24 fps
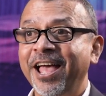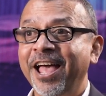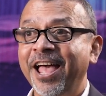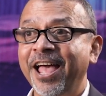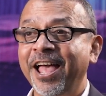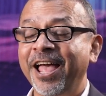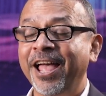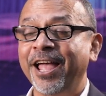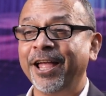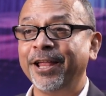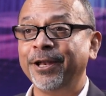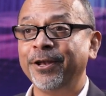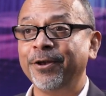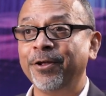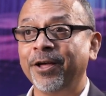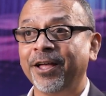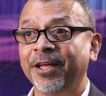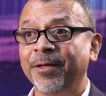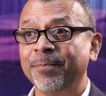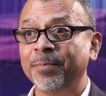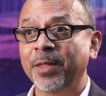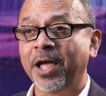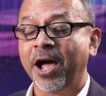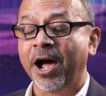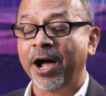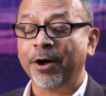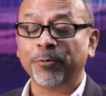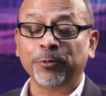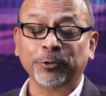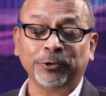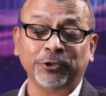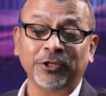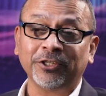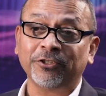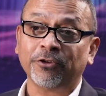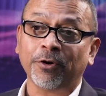And I
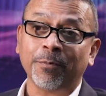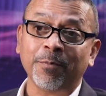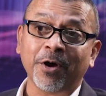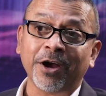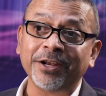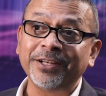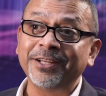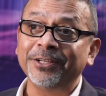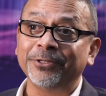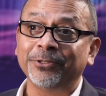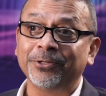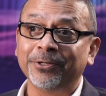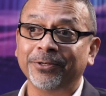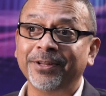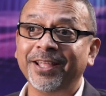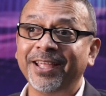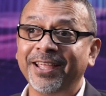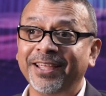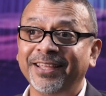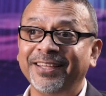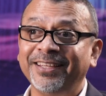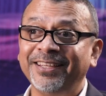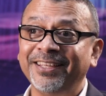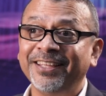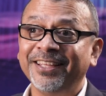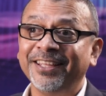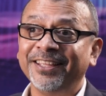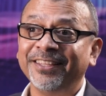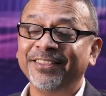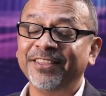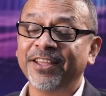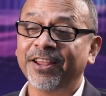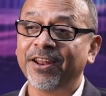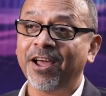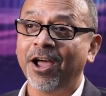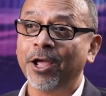was just reminded today
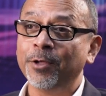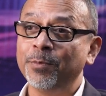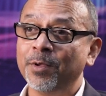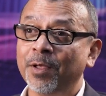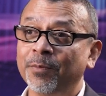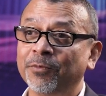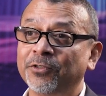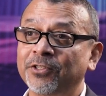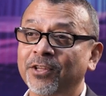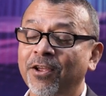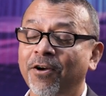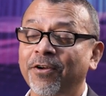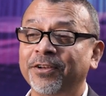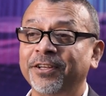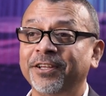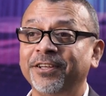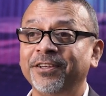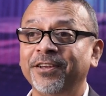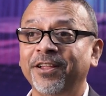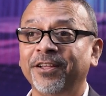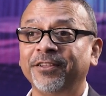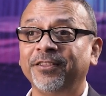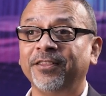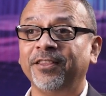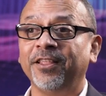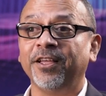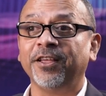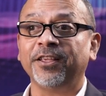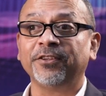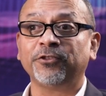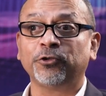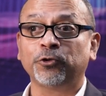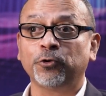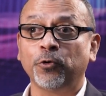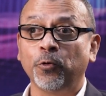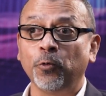that IBM started
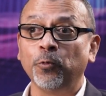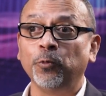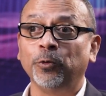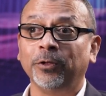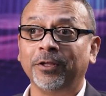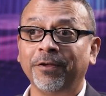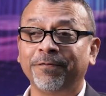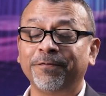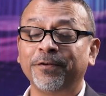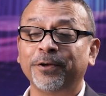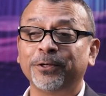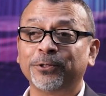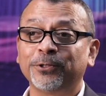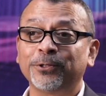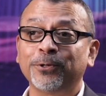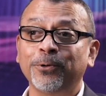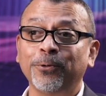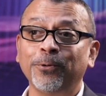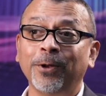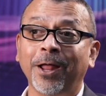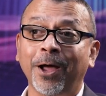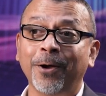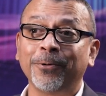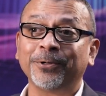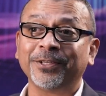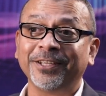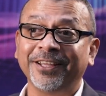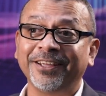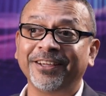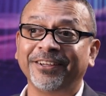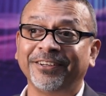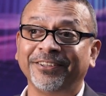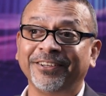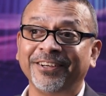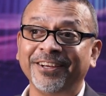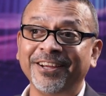the first school out
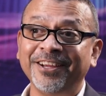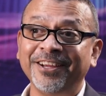here